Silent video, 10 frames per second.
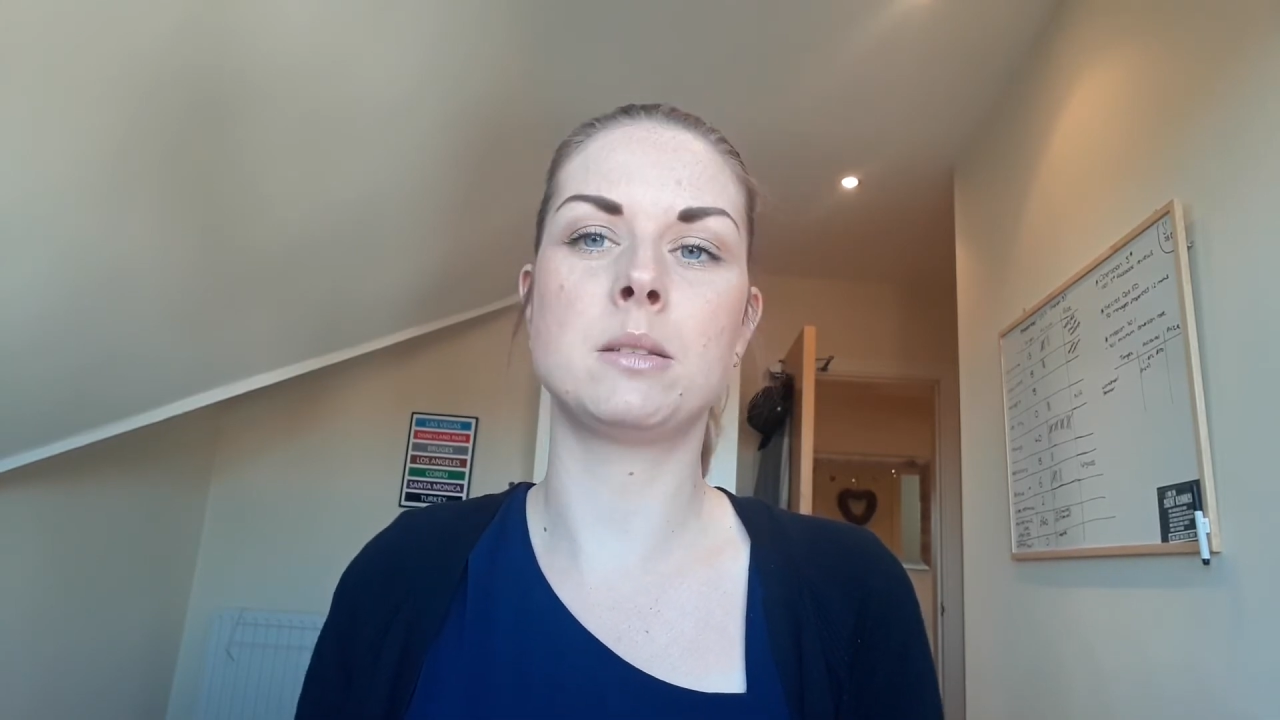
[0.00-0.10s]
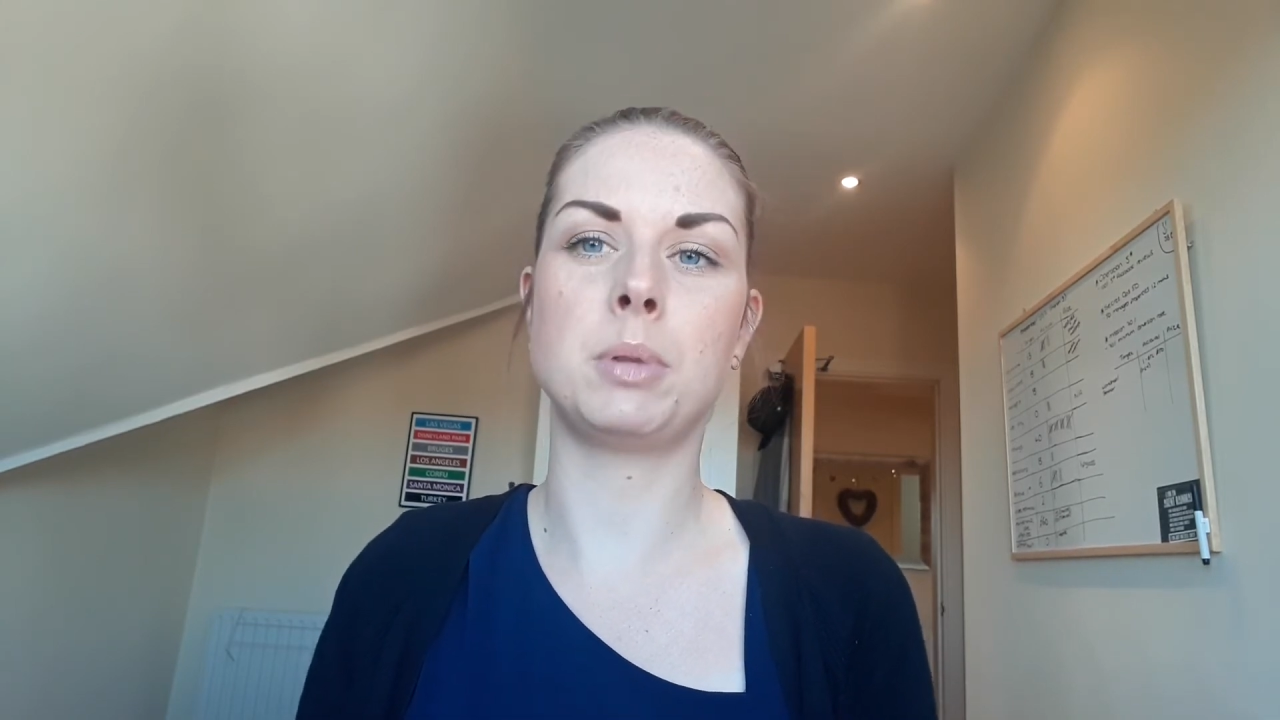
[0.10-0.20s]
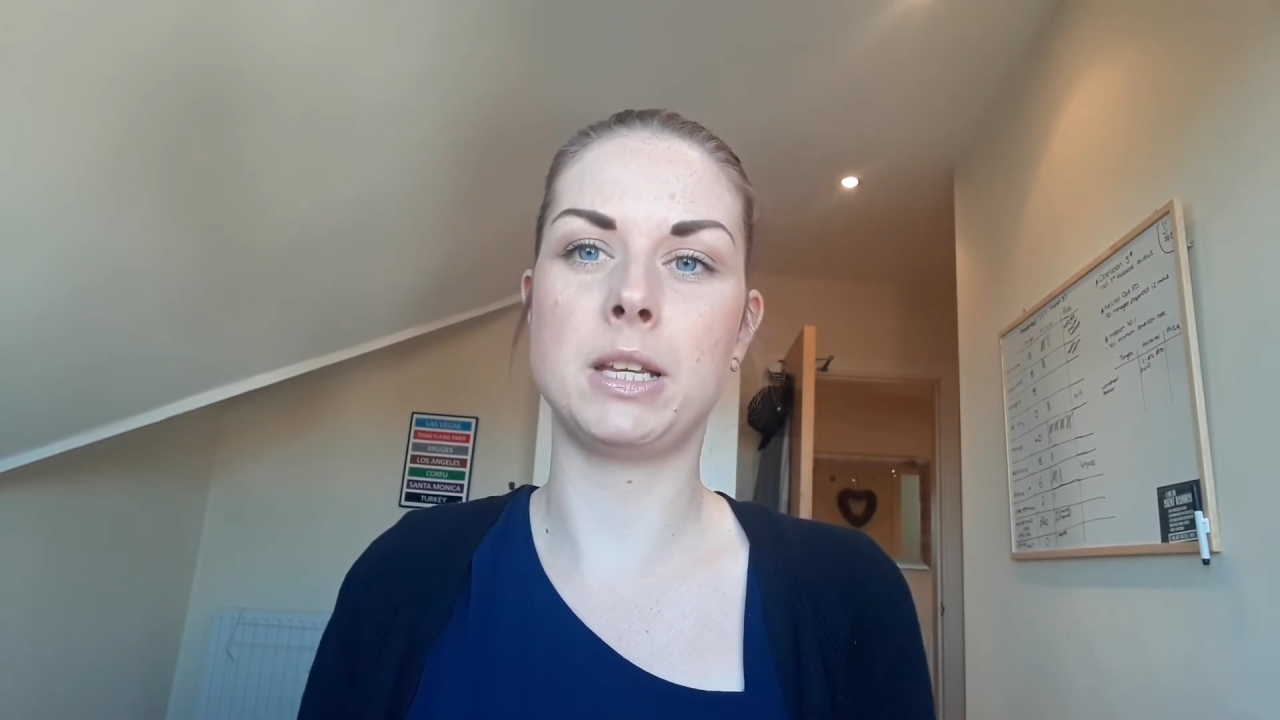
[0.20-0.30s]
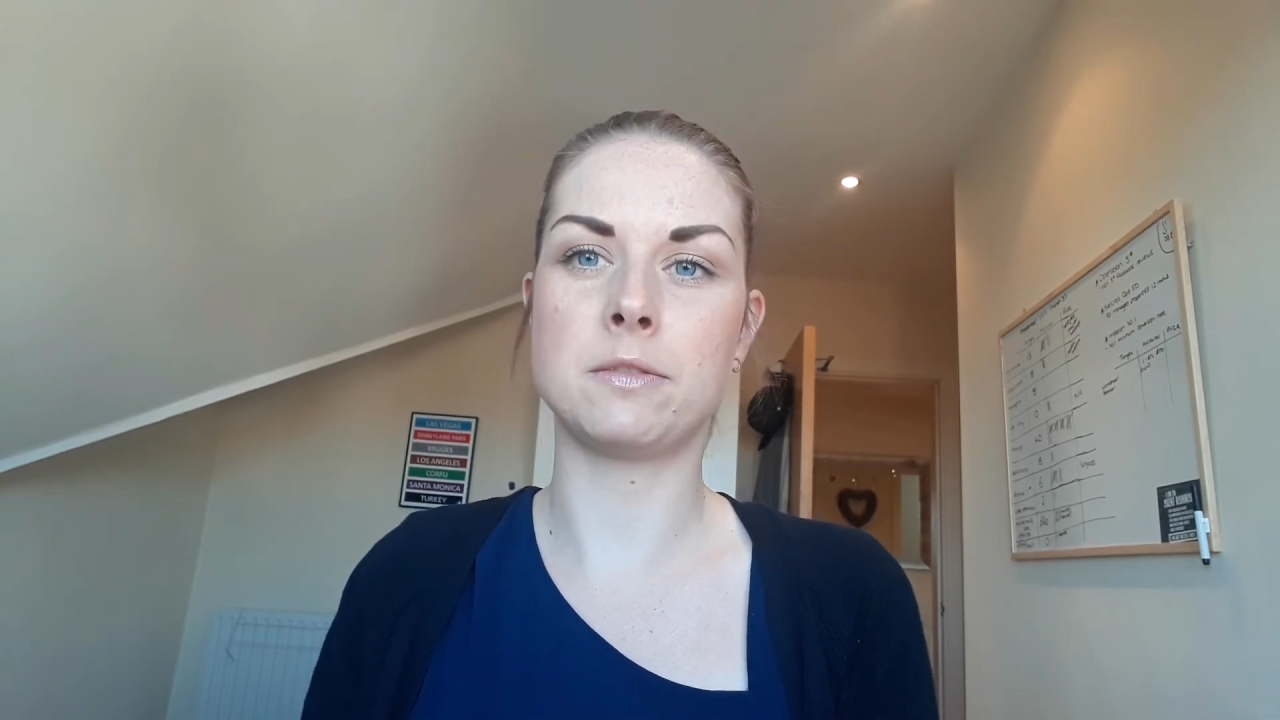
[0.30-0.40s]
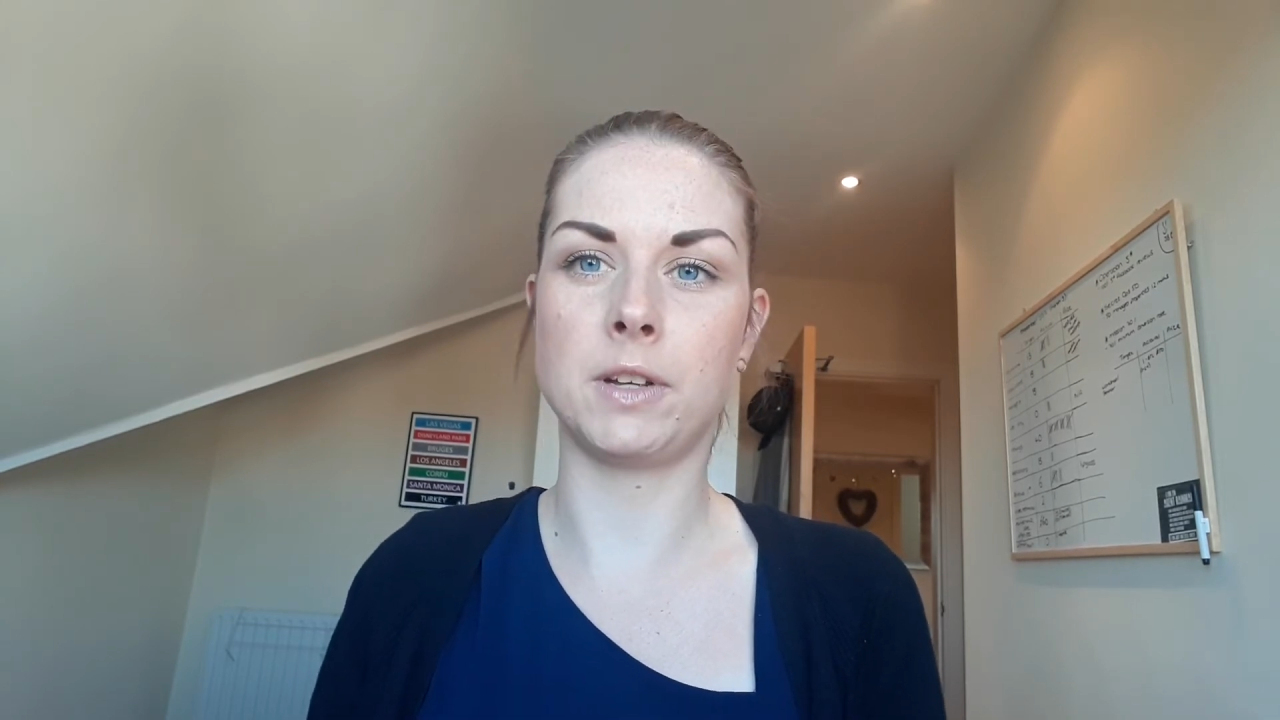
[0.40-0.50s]

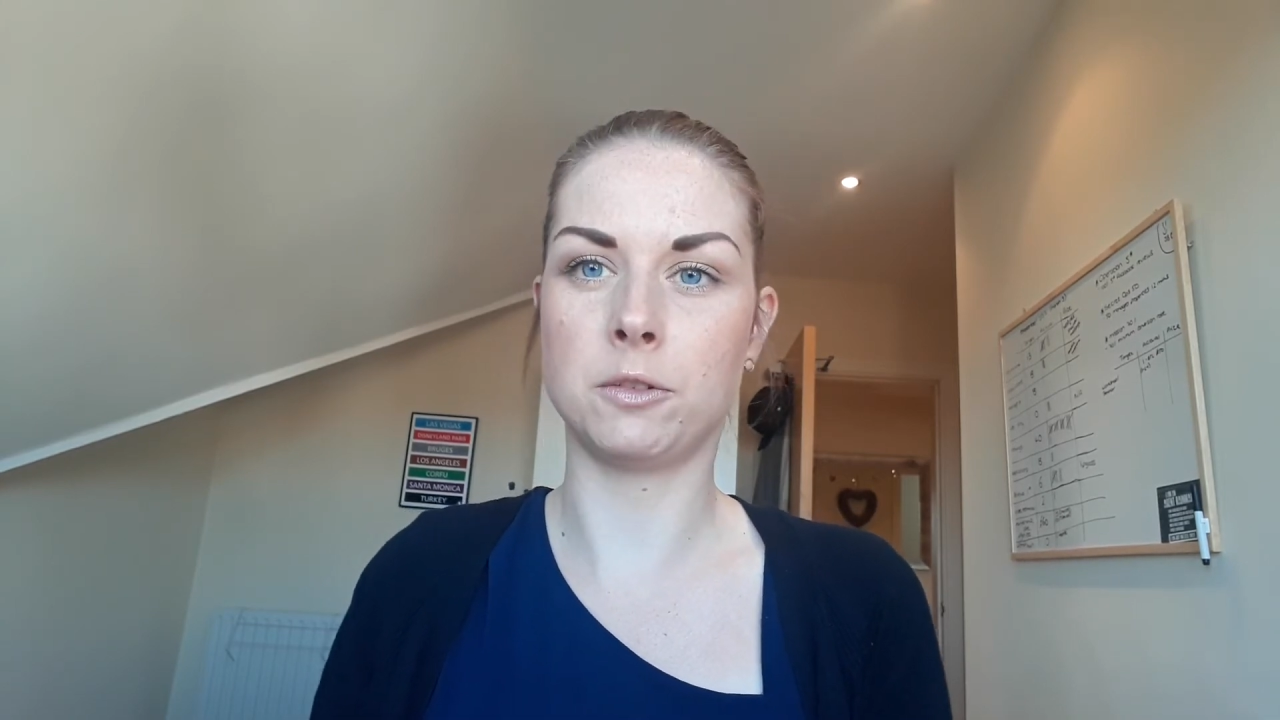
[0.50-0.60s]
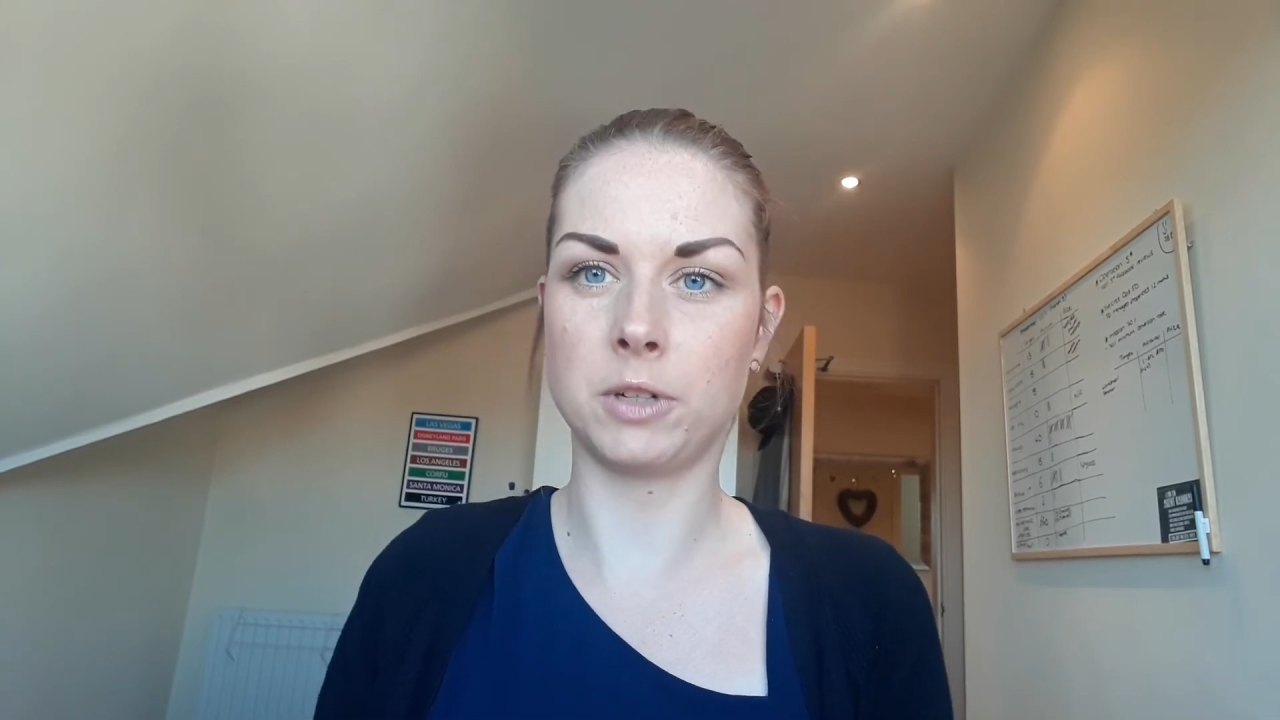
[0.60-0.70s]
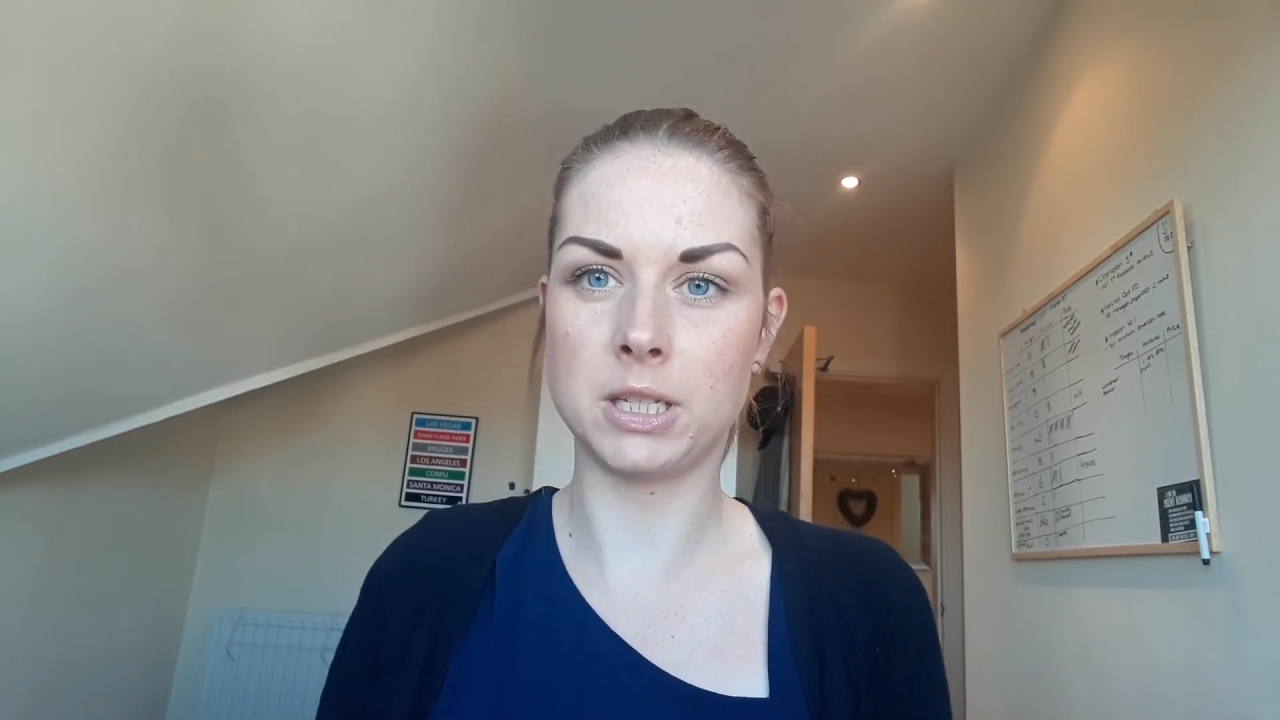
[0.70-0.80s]
please feel free